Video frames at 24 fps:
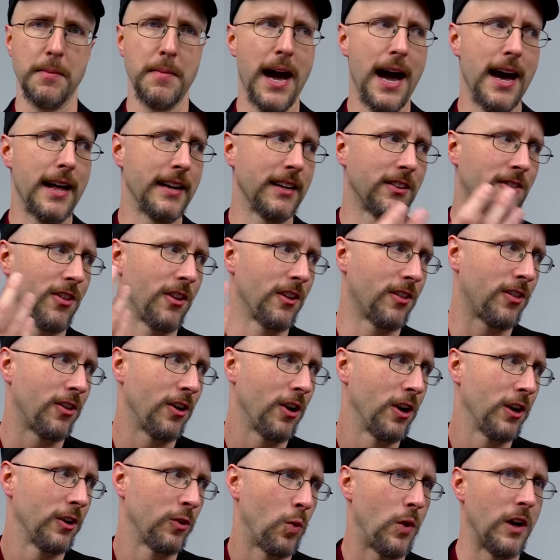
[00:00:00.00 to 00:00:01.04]
Come on, it's the
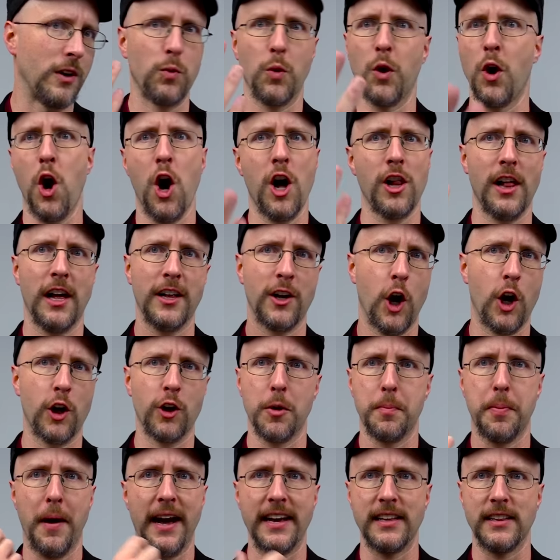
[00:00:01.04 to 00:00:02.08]
third one. We're all on
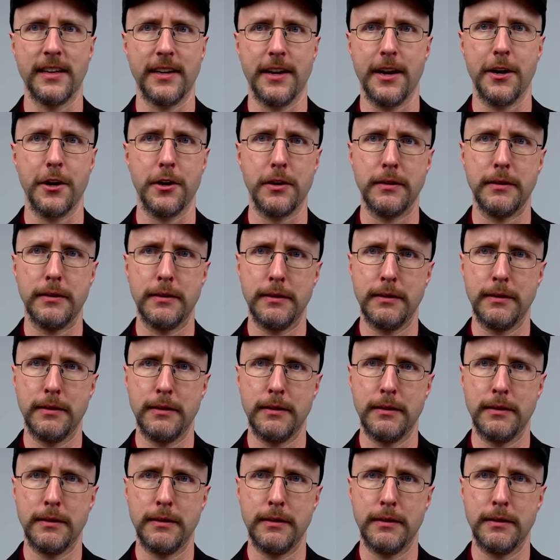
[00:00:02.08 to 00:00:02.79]
autopilot here.